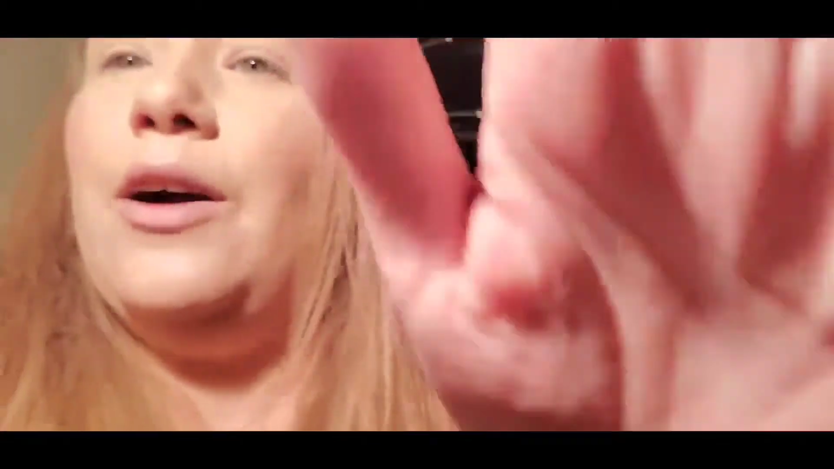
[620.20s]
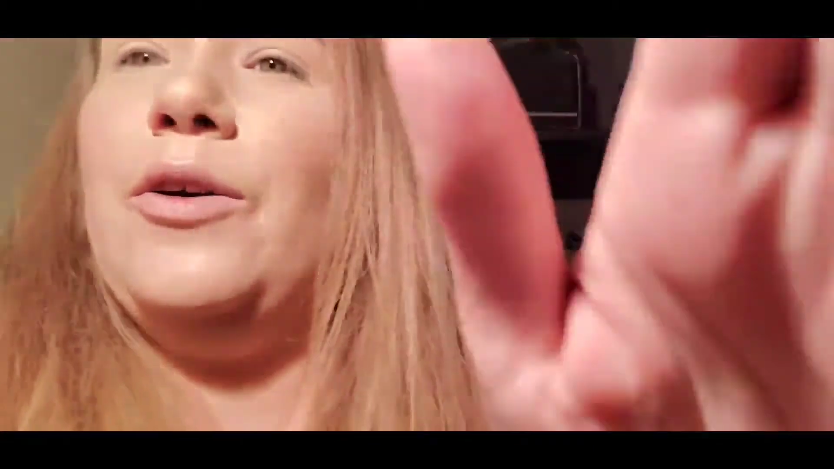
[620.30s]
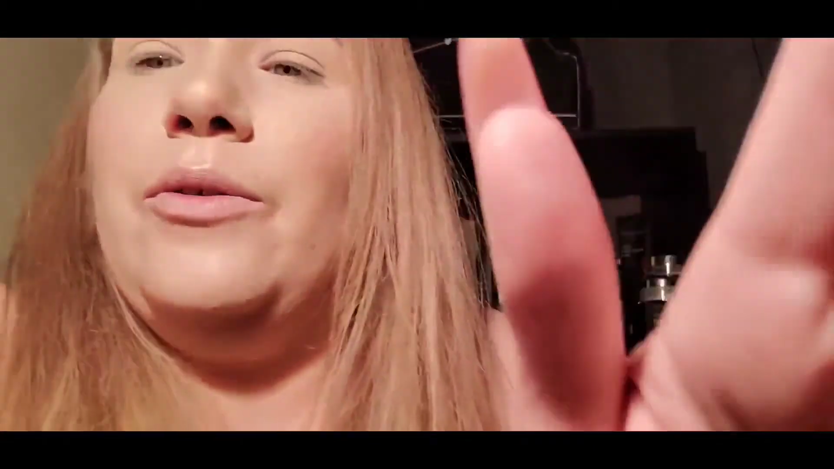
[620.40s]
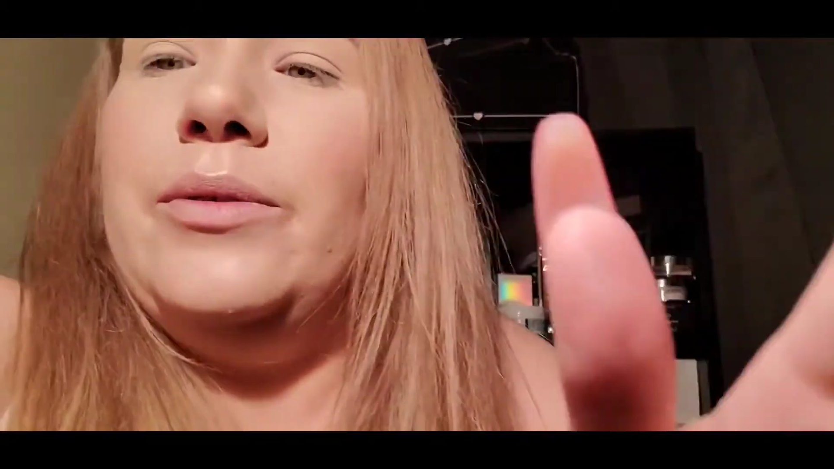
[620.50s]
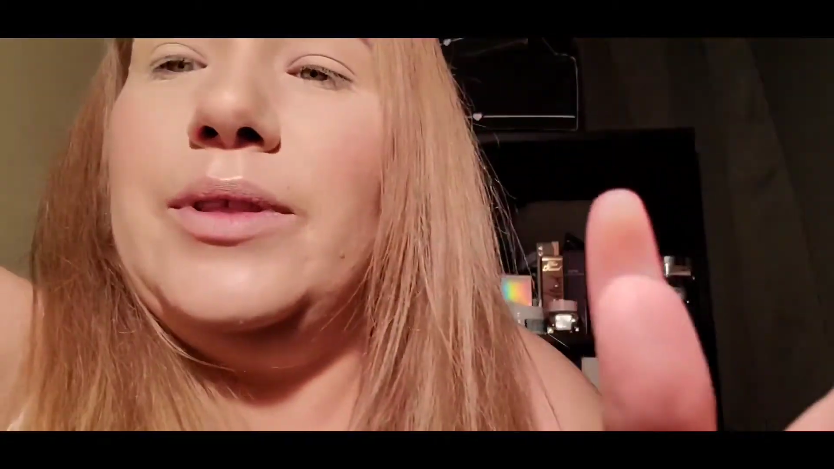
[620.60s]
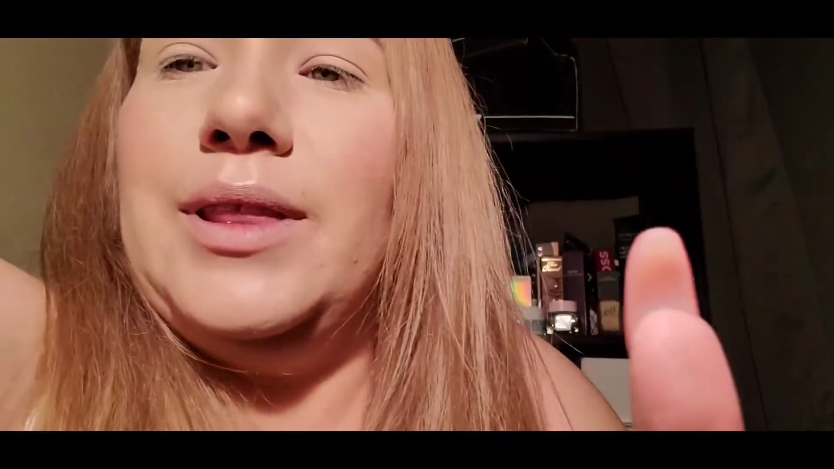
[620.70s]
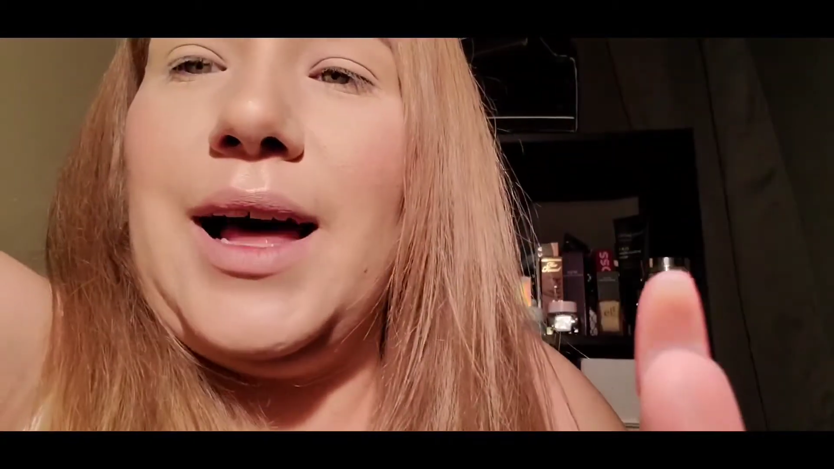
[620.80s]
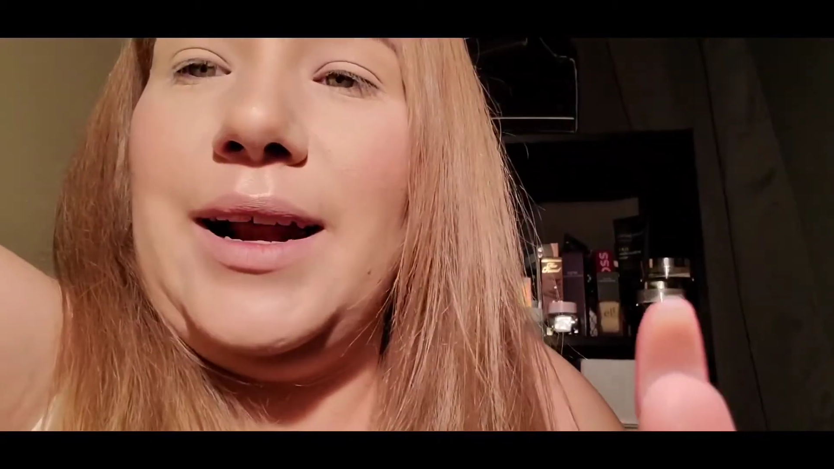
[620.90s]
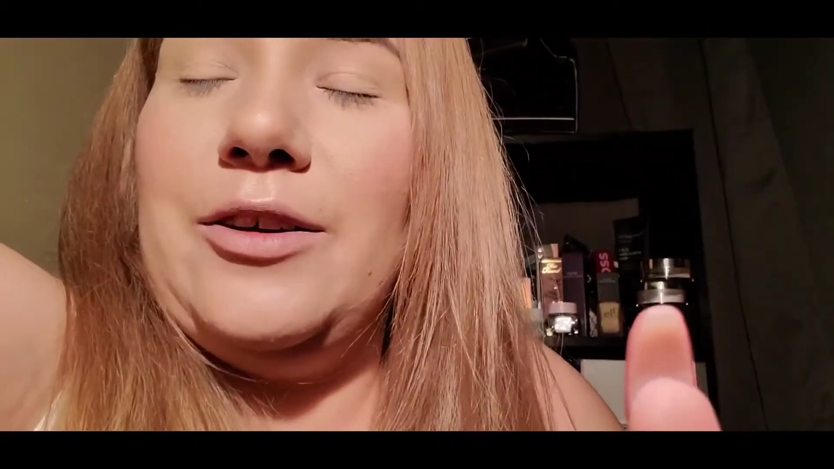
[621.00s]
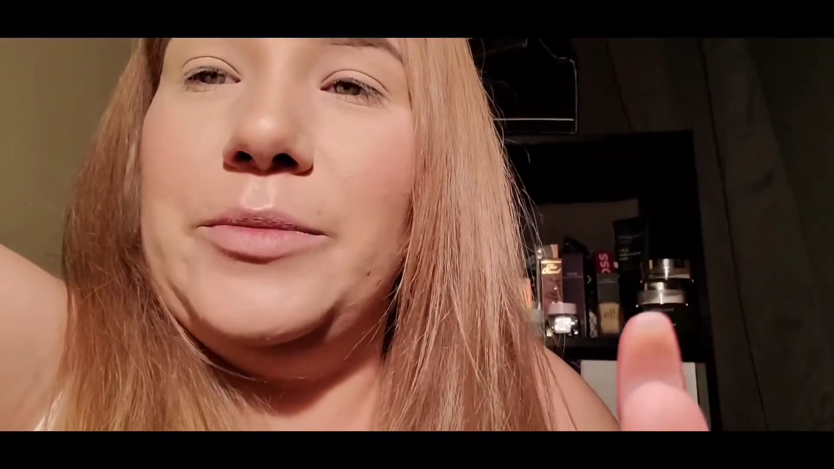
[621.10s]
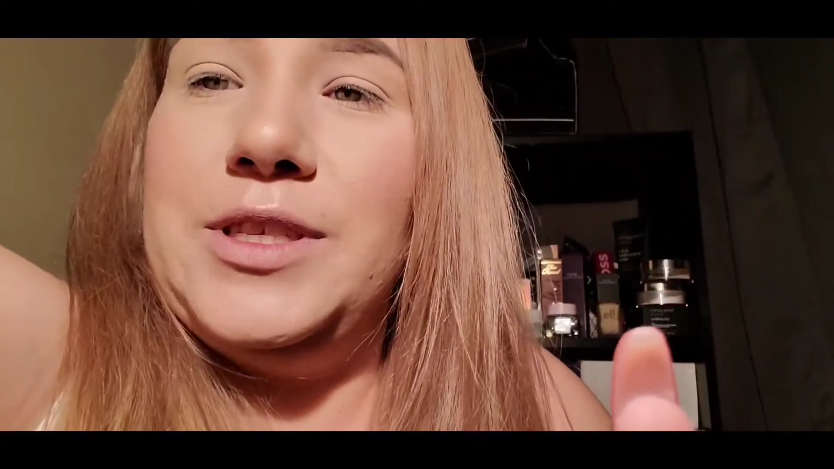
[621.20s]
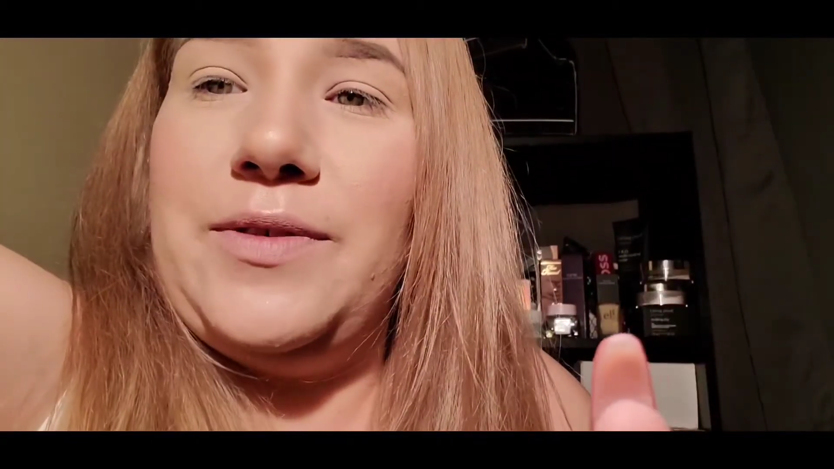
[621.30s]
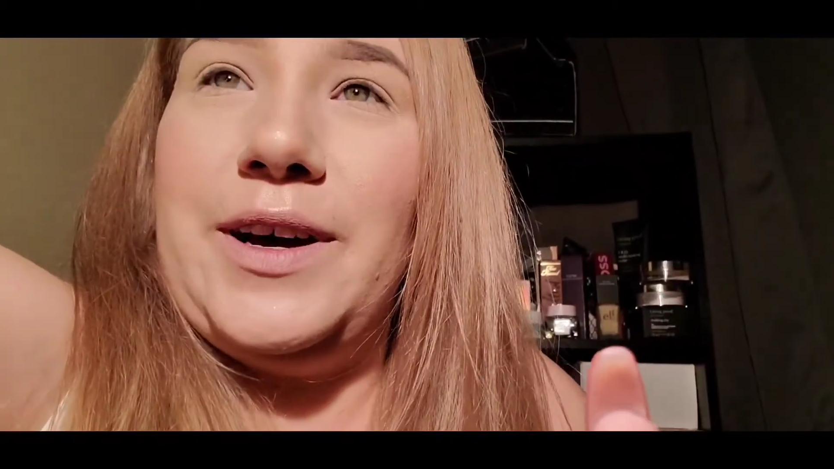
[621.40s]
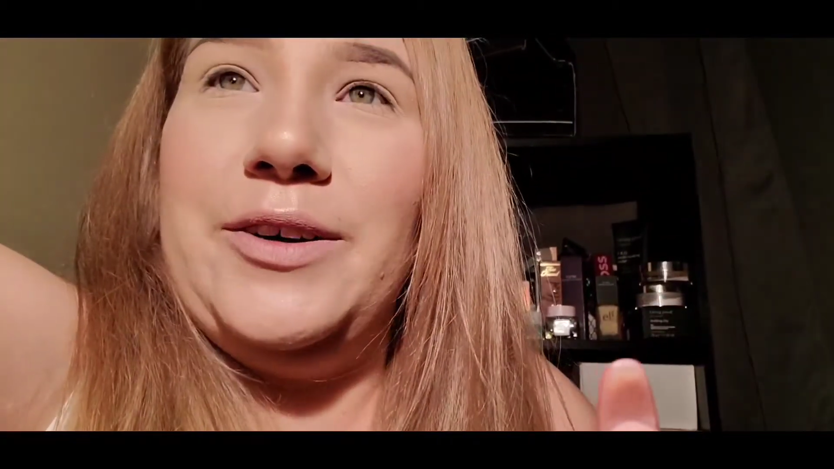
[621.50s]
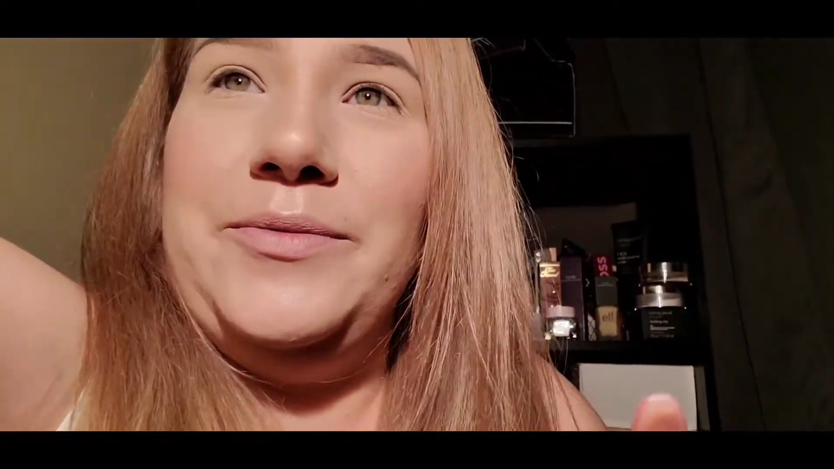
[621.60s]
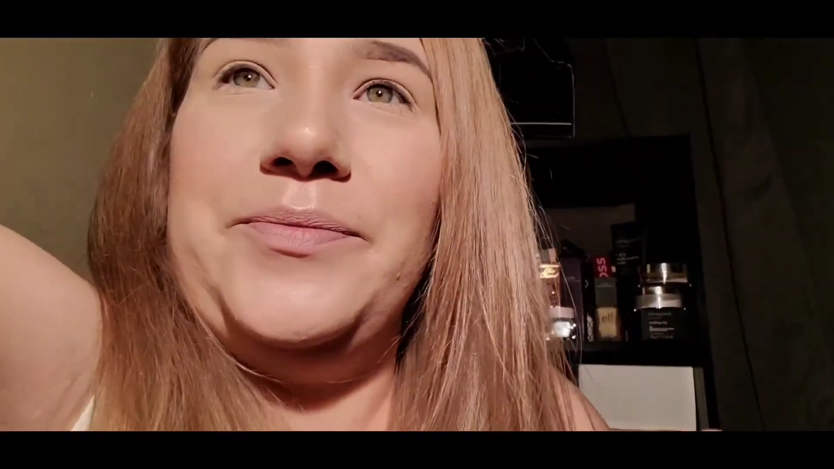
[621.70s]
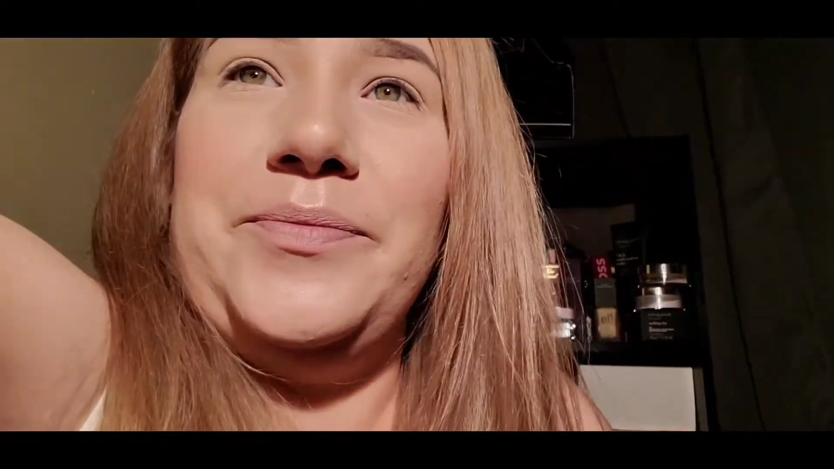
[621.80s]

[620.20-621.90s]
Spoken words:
Oh, light almost fell.